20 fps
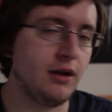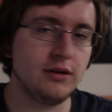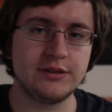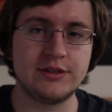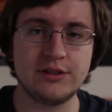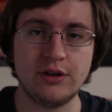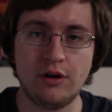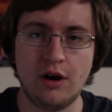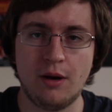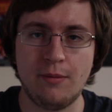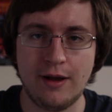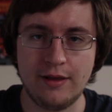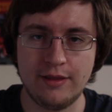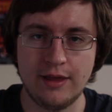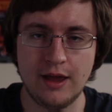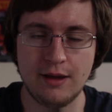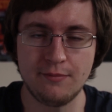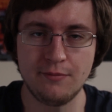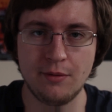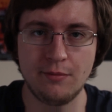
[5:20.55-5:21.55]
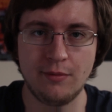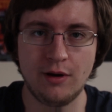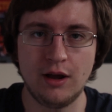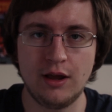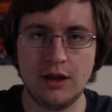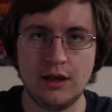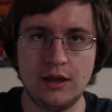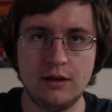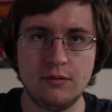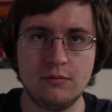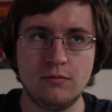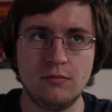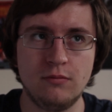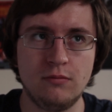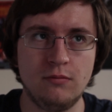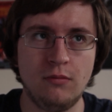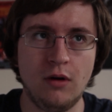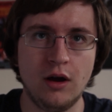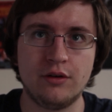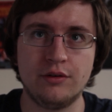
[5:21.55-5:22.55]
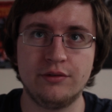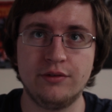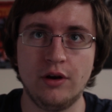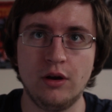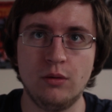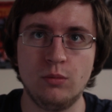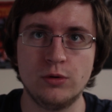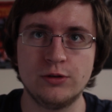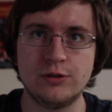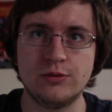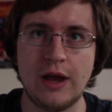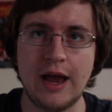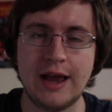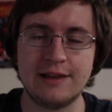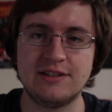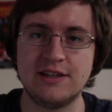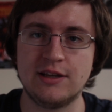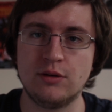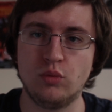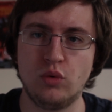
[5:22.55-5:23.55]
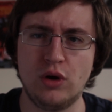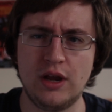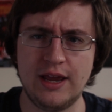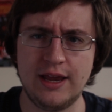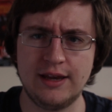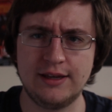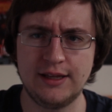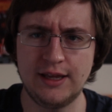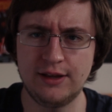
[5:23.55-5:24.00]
sorry about that, but my microphone was acting weird.